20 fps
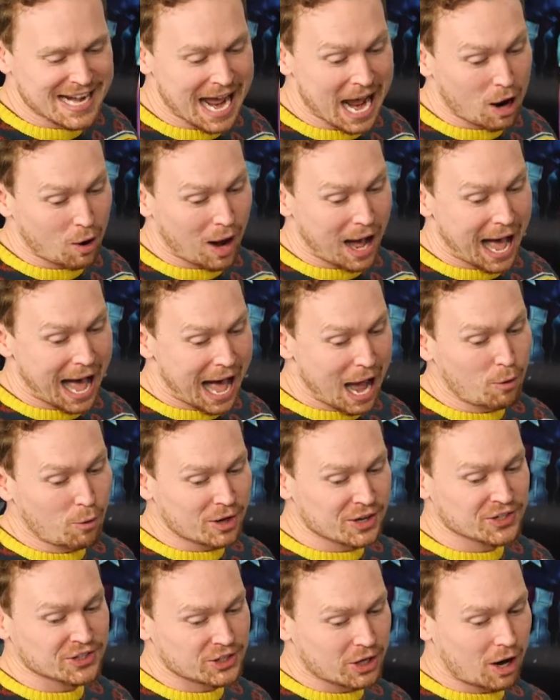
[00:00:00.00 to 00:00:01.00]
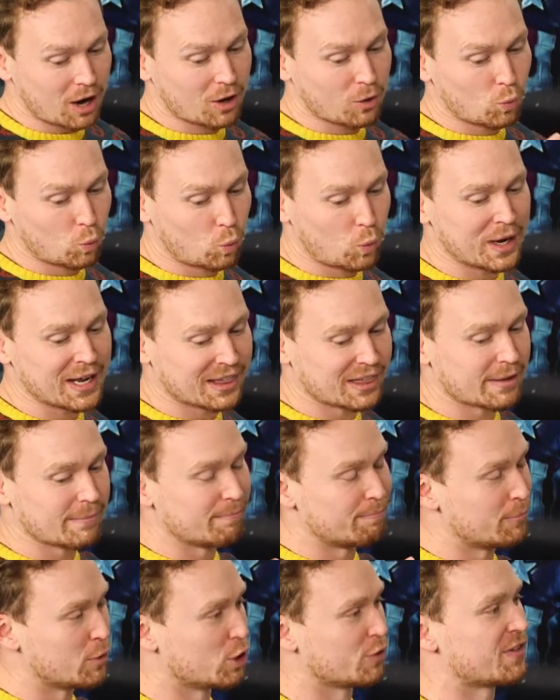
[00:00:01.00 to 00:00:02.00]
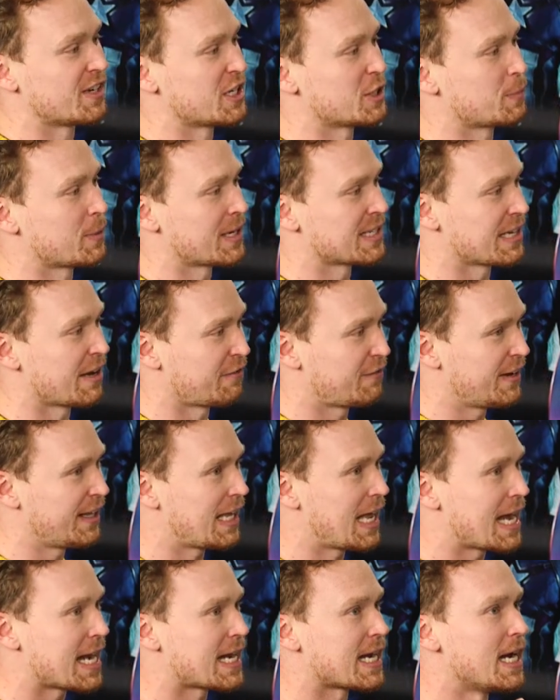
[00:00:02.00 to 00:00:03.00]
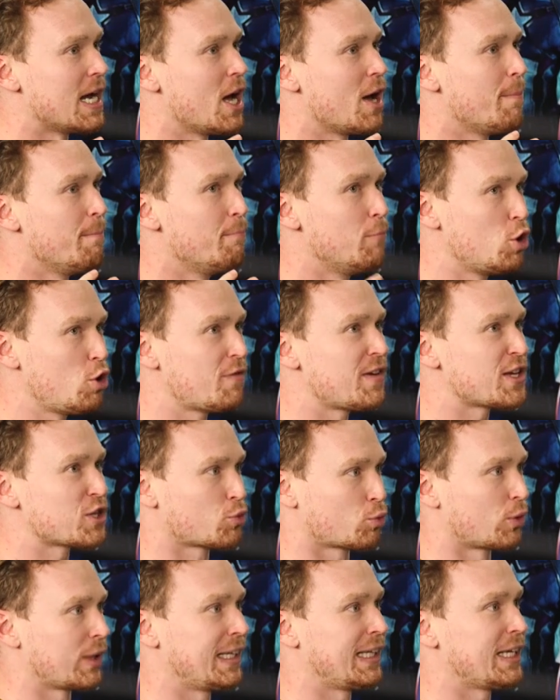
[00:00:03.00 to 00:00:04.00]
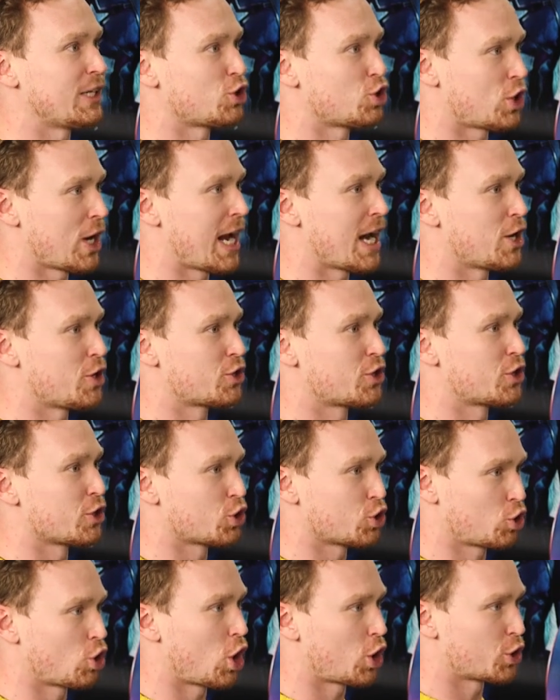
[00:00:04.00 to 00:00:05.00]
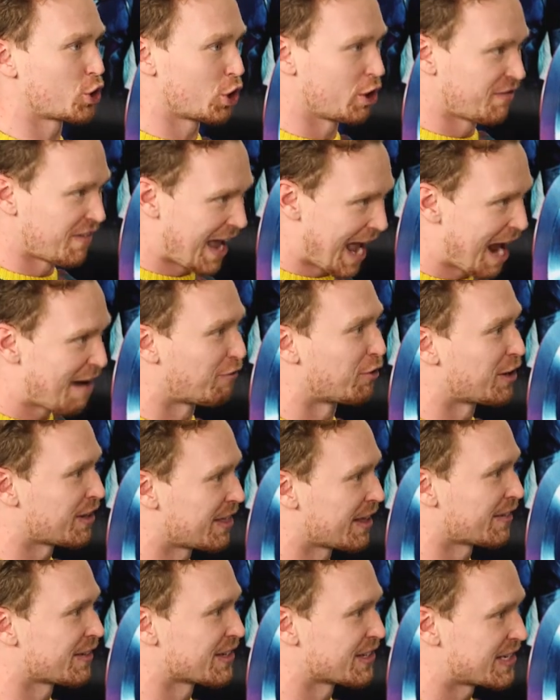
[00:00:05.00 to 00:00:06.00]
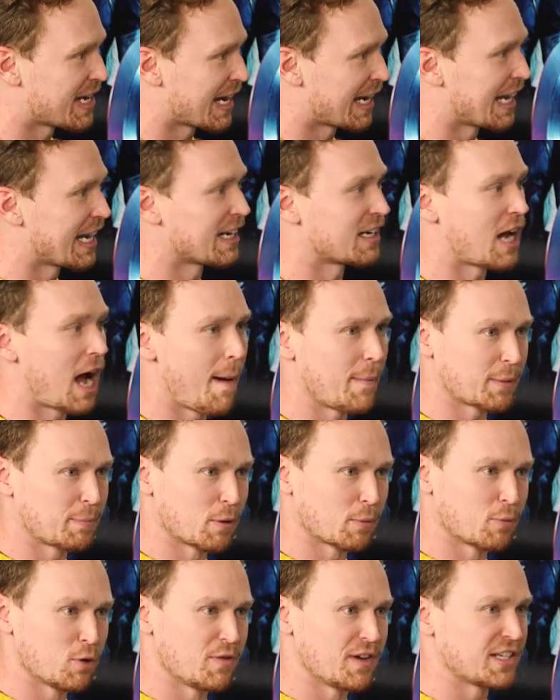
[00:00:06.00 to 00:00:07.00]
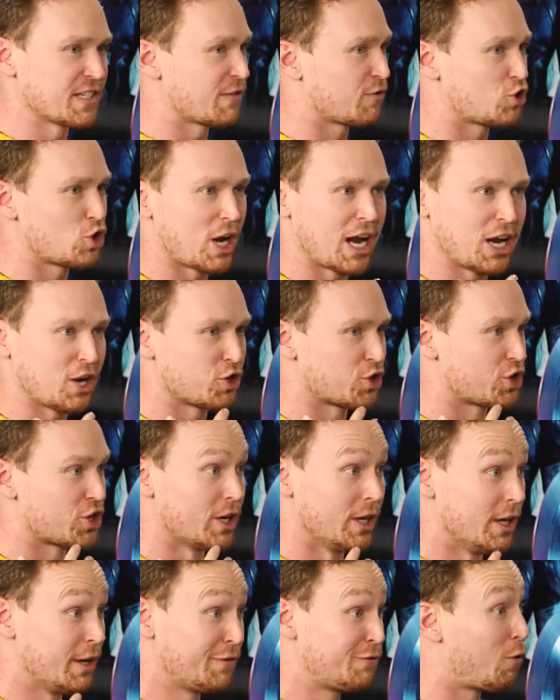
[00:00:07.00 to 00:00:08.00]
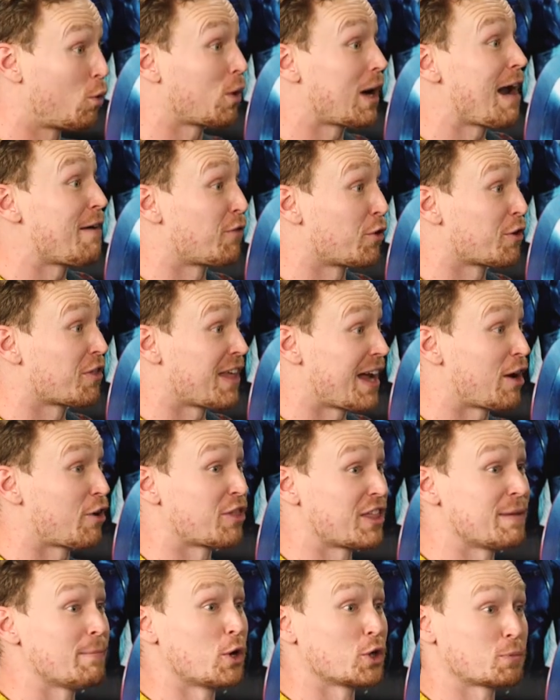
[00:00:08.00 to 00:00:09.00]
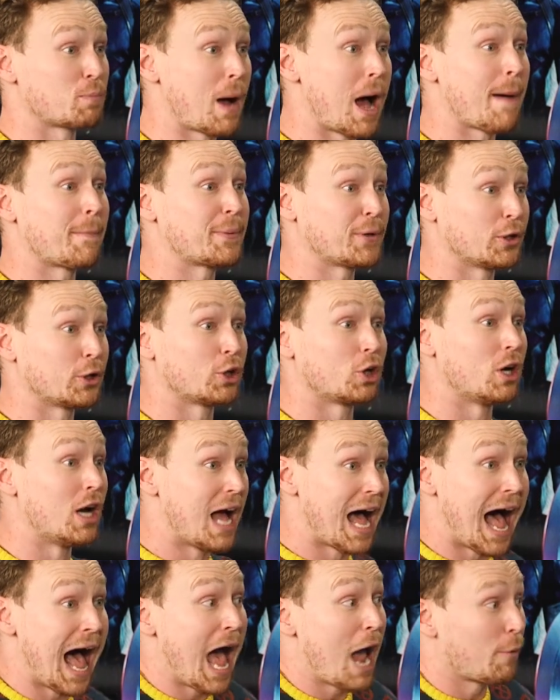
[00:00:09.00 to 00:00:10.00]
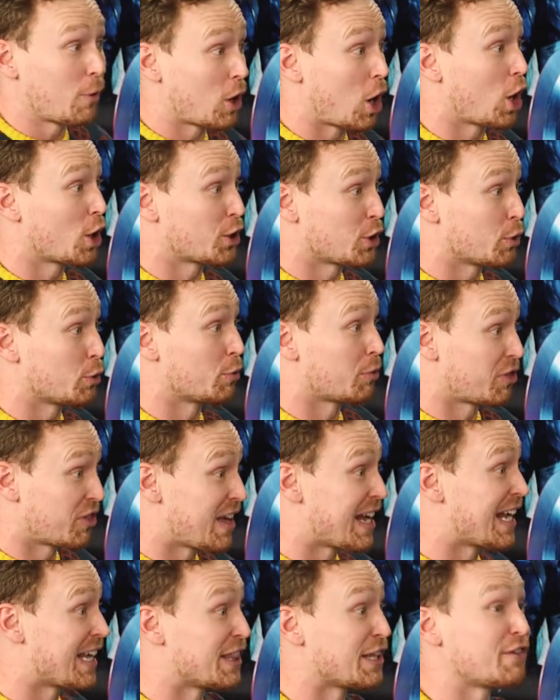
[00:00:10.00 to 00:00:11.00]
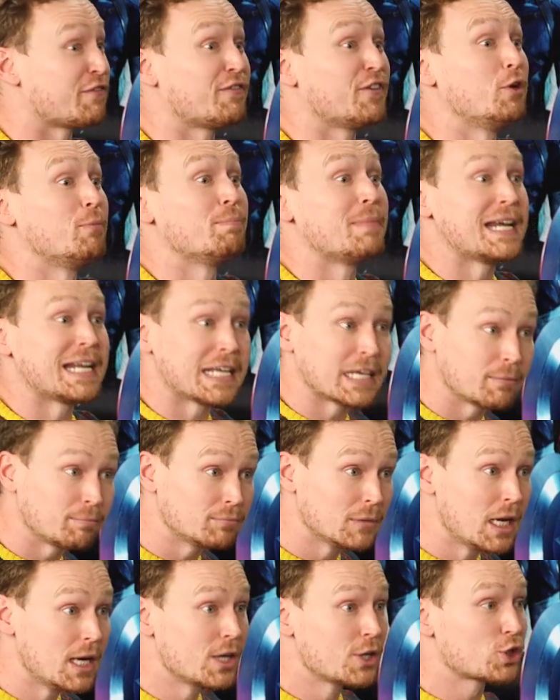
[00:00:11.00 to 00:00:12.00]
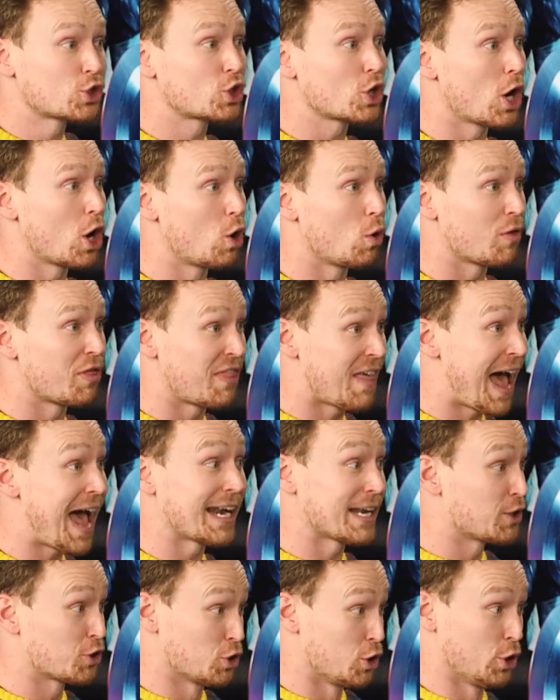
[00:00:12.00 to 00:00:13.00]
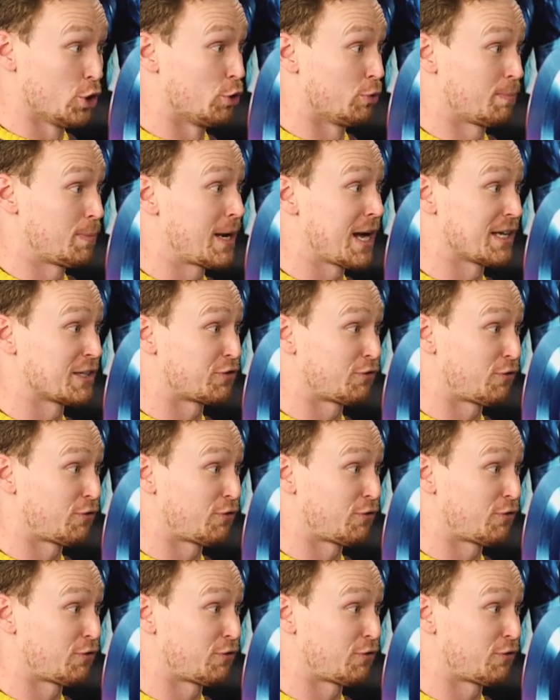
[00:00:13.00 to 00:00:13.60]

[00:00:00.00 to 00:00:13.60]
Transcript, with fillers: now, I want to start with movies because I feel like movies really changed the structure of everything this decade. Comic book movies have changed forever. They are the most popular, I would argue, thing in the film medium. Yeah. So that is new because